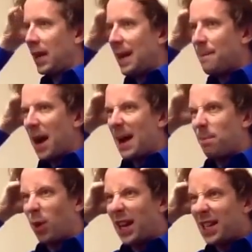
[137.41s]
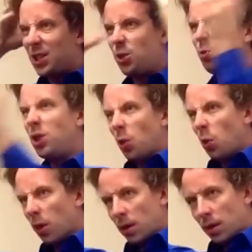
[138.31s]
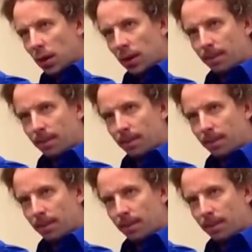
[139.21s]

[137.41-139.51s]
in my brain to your